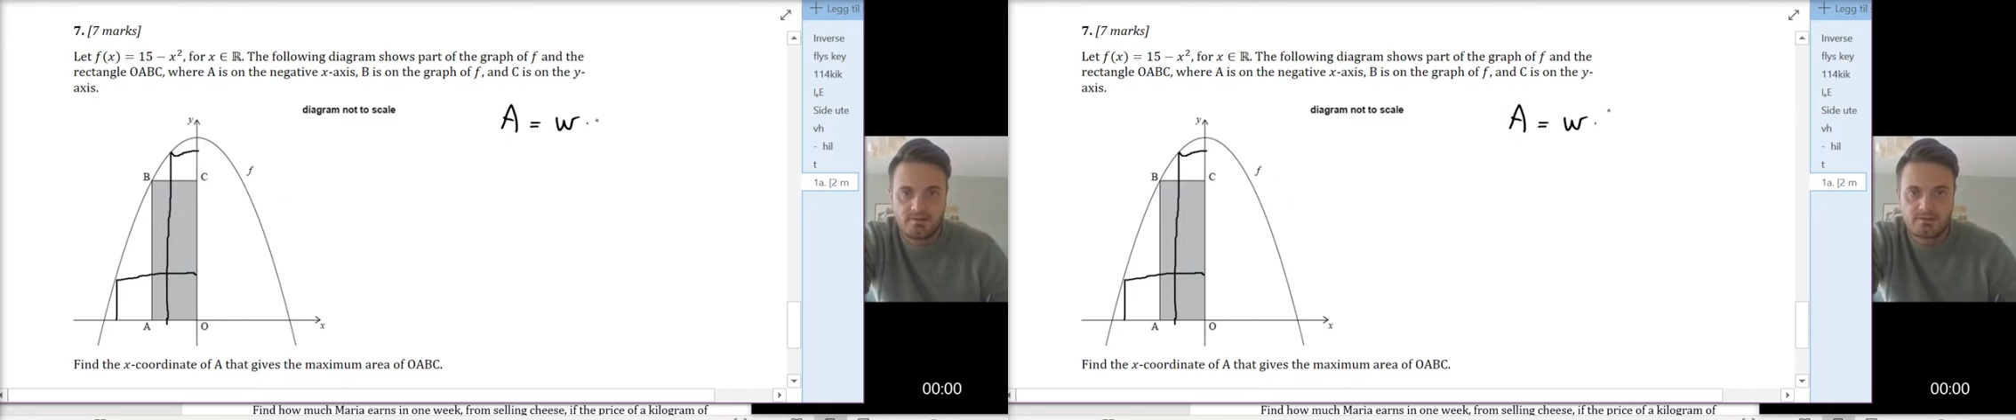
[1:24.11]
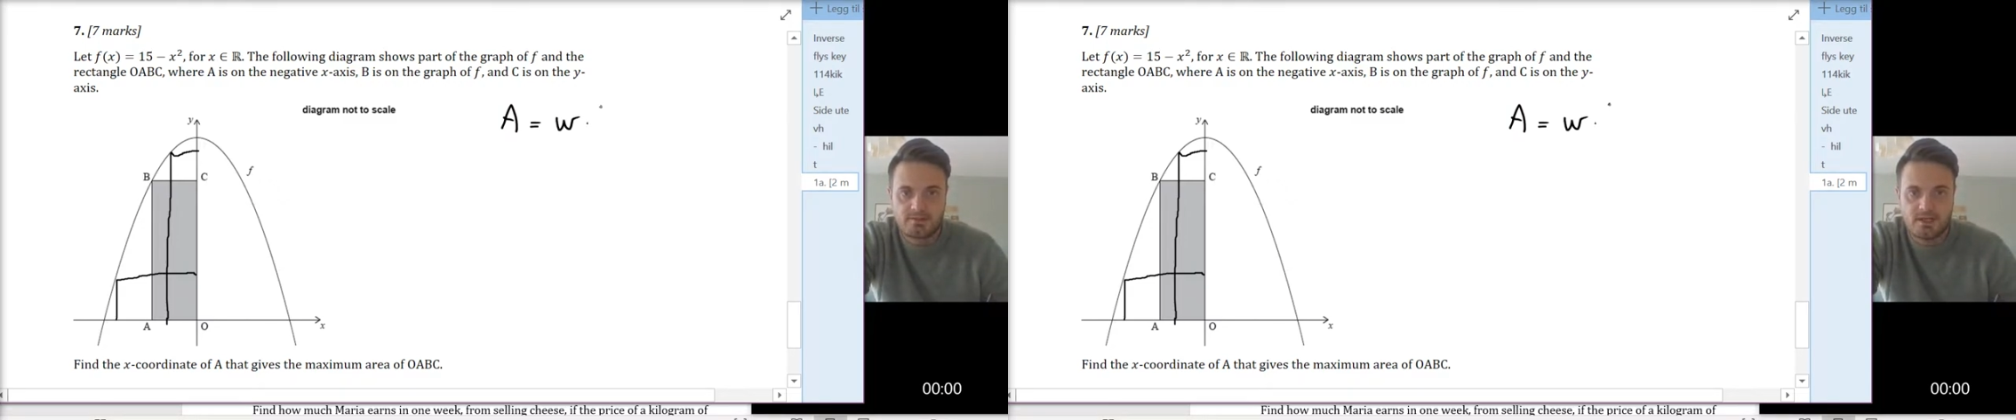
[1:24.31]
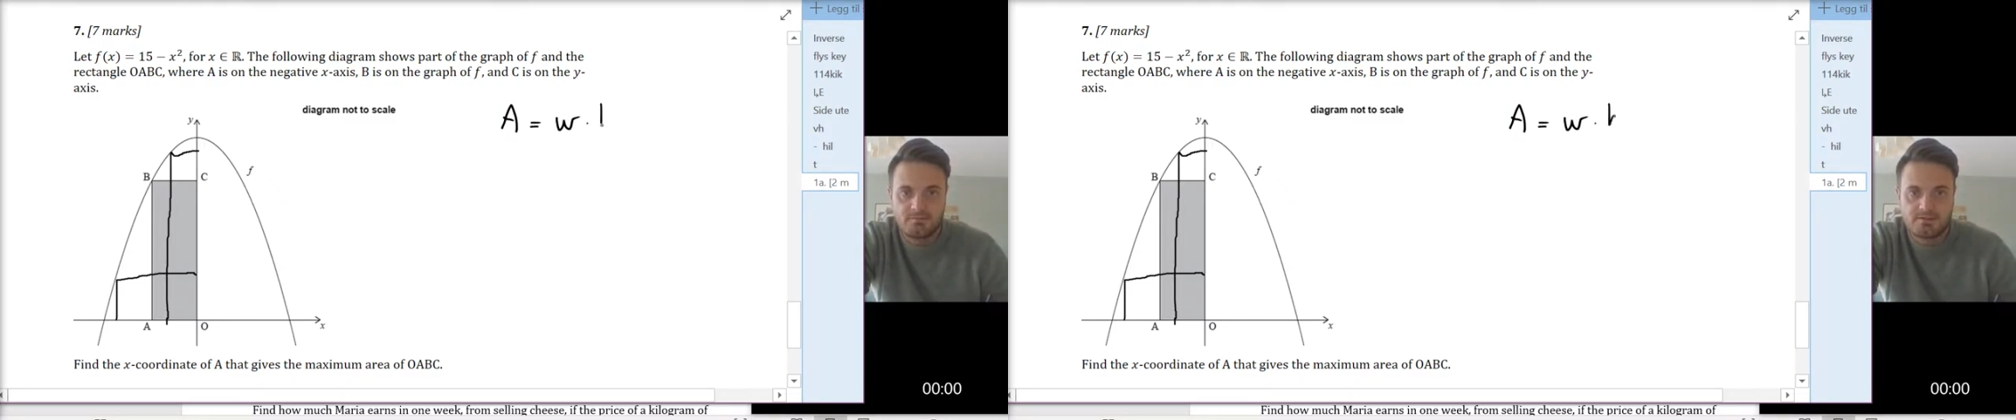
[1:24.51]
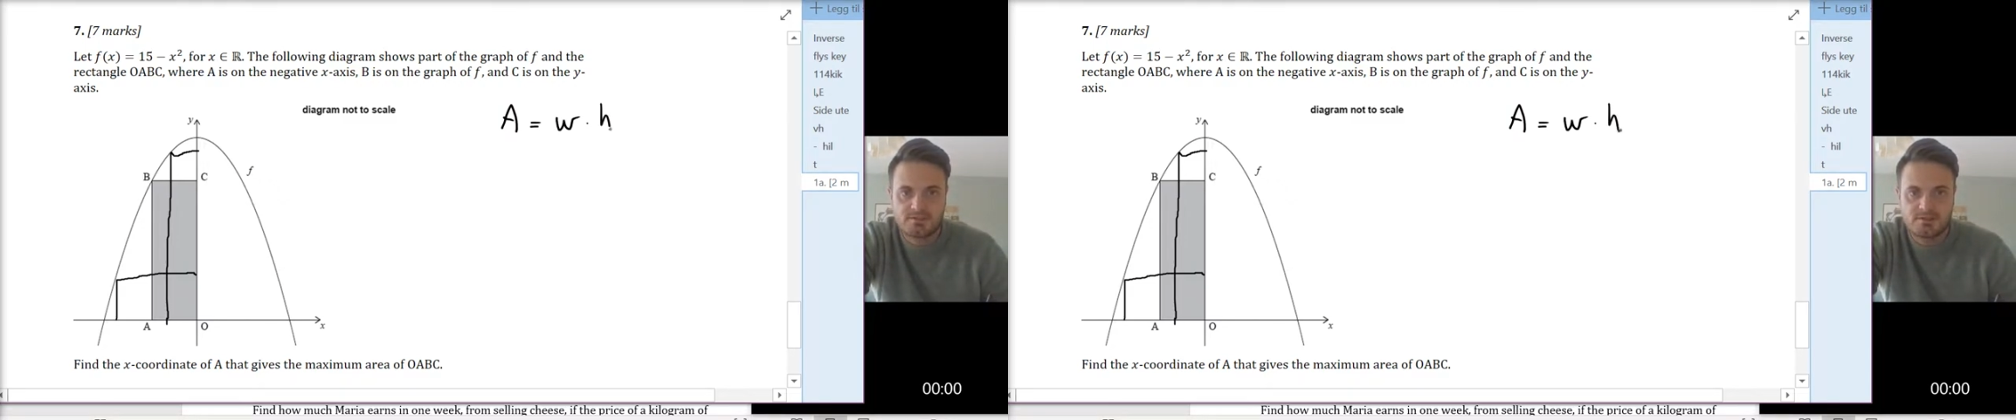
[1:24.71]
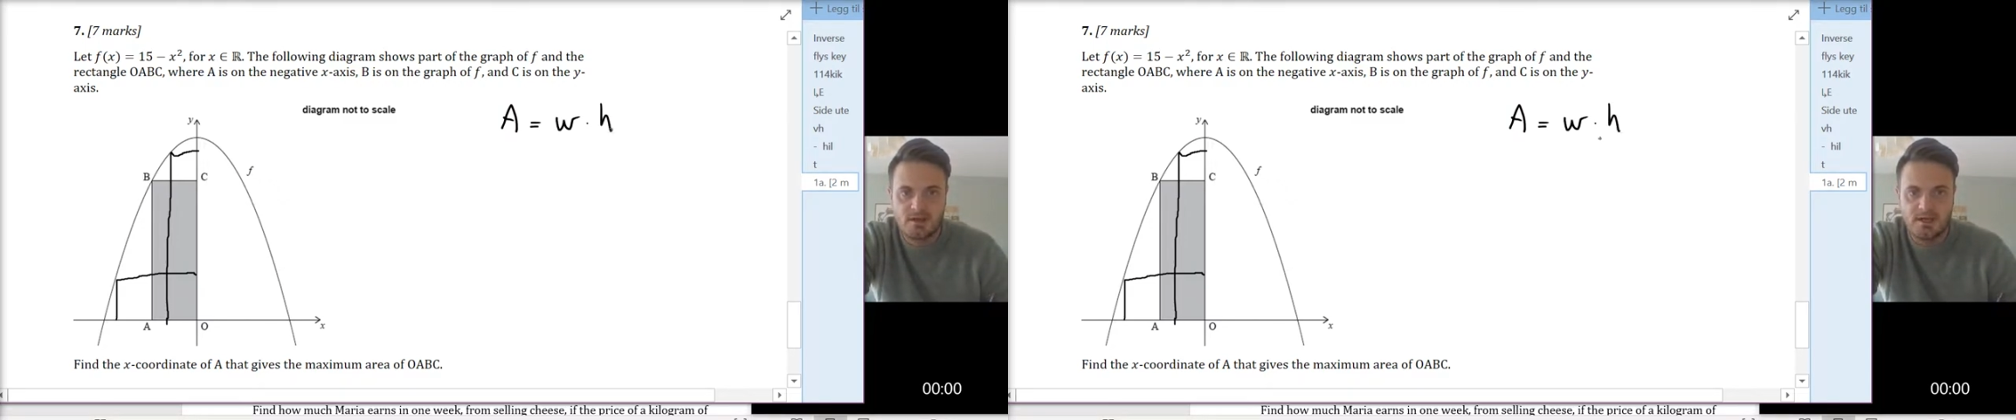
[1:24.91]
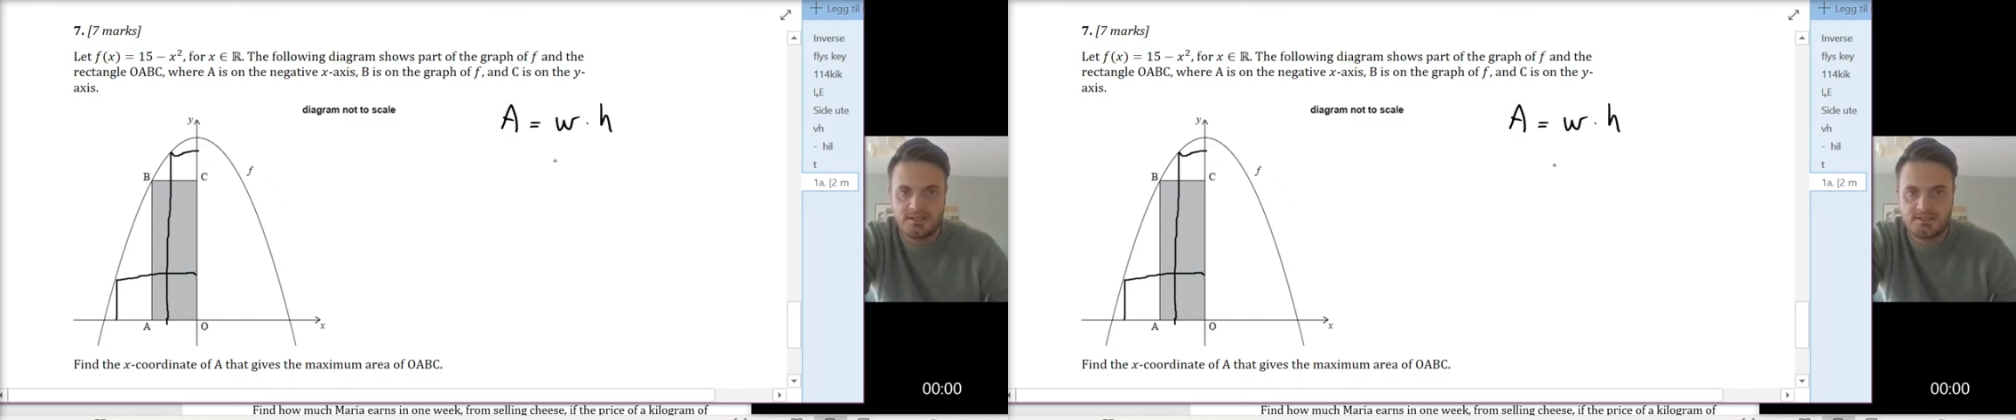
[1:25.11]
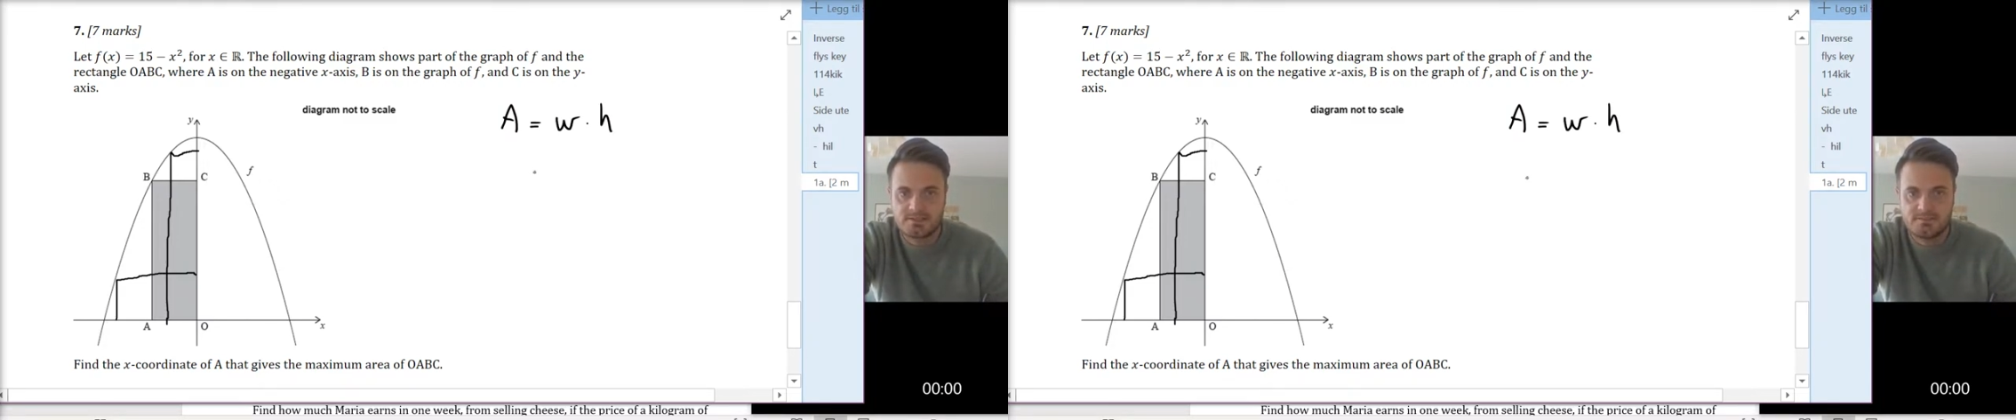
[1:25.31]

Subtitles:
times height,